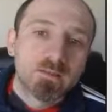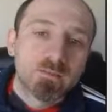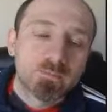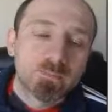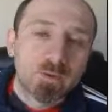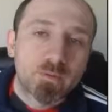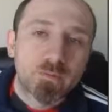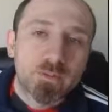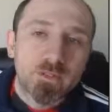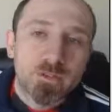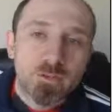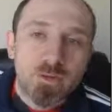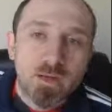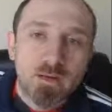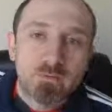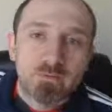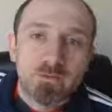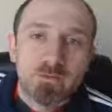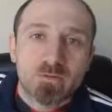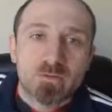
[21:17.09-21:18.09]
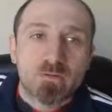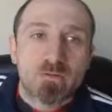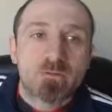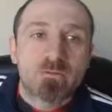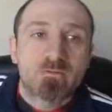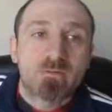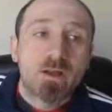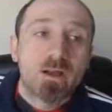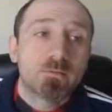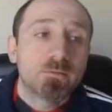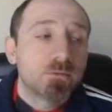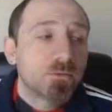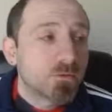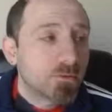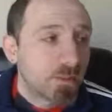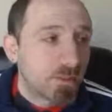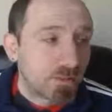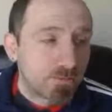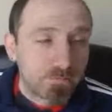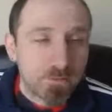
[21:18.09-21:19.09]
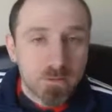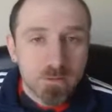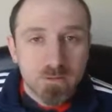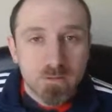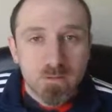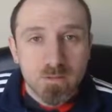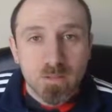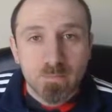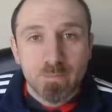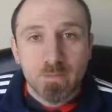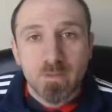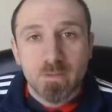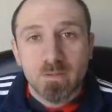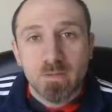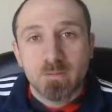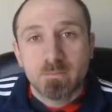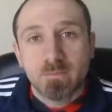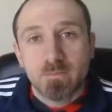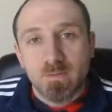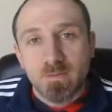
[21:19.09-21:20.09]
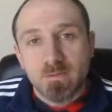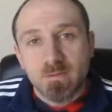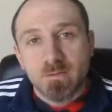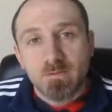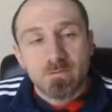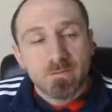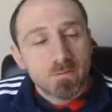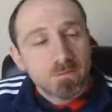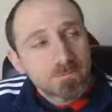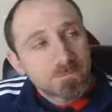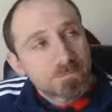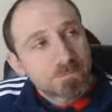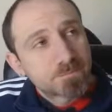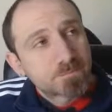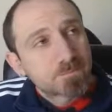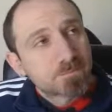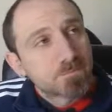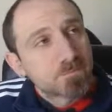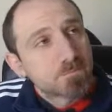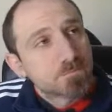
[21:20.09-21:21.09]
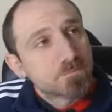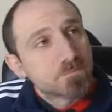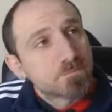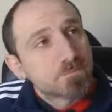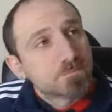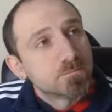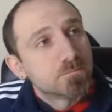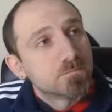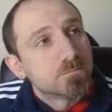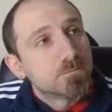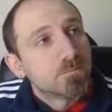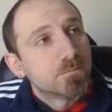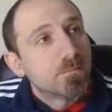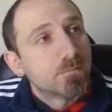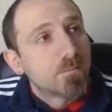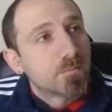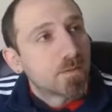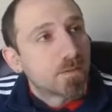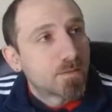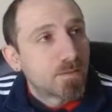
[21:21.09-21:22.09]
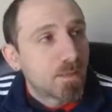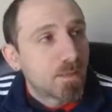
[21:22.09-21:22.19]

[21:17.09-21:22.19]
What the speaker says: probably try and throw a fireball, and then if you just jump in on him, it's over. Then